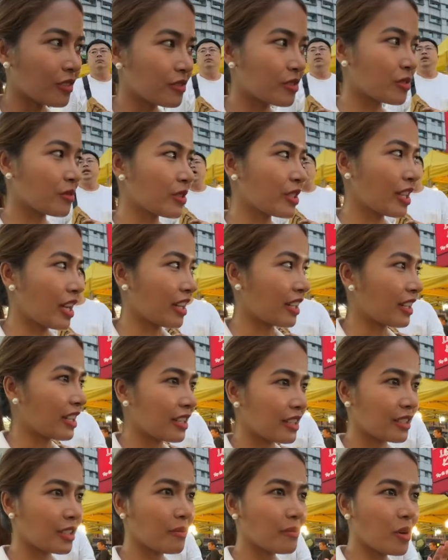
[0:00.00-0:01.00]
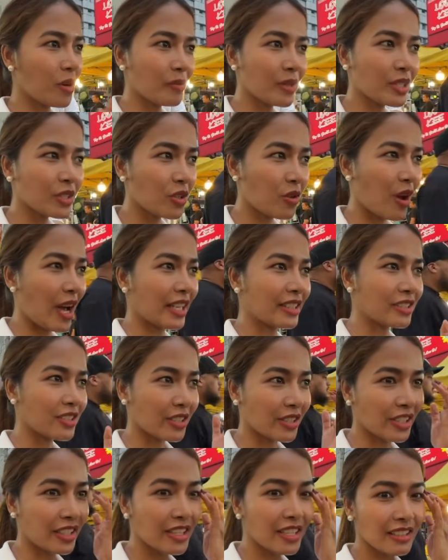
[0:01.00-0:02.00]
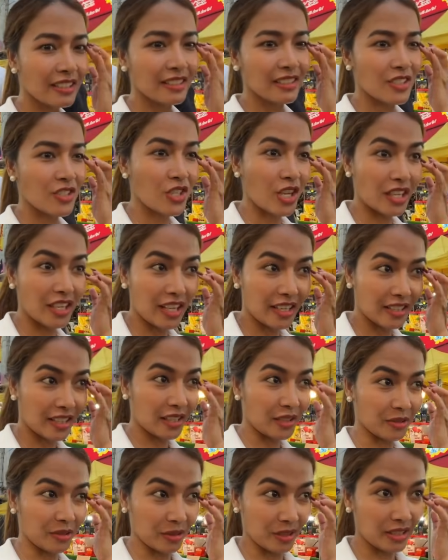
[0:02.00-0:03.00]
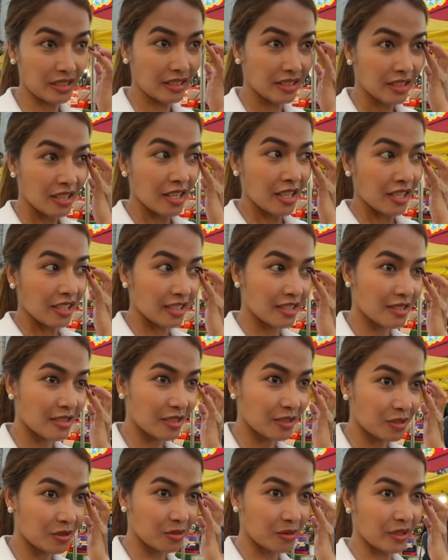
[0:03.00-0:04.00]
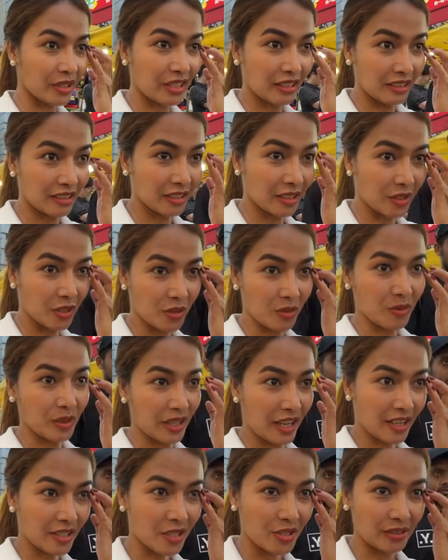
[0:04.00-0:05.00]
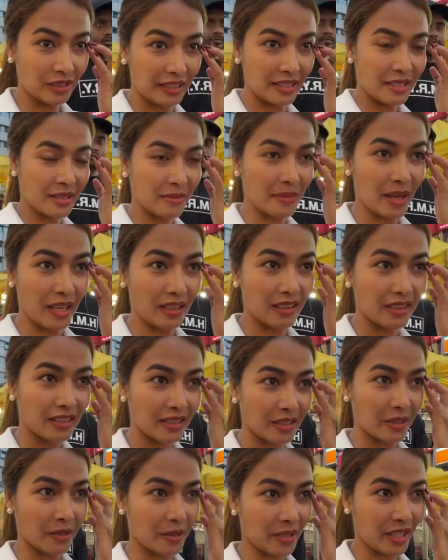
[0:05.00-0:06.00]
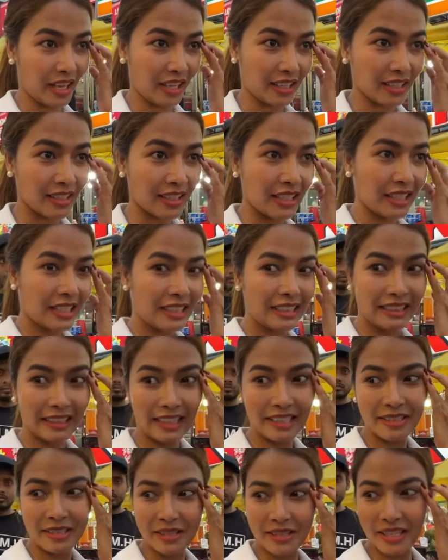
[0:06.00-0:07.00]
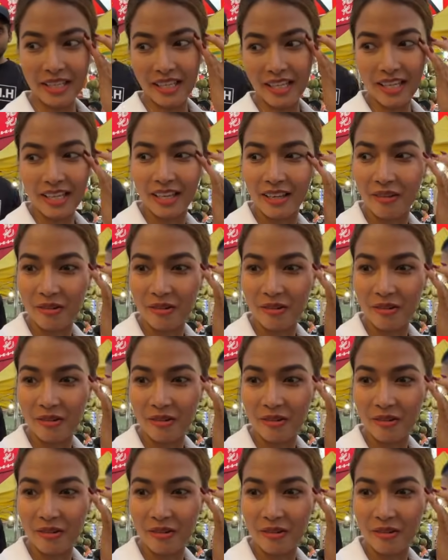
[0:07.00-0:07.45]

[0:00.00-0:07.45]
of durian. The moment you enter Jalan Alor, it's the durian that you will actually smell. Okay, let's see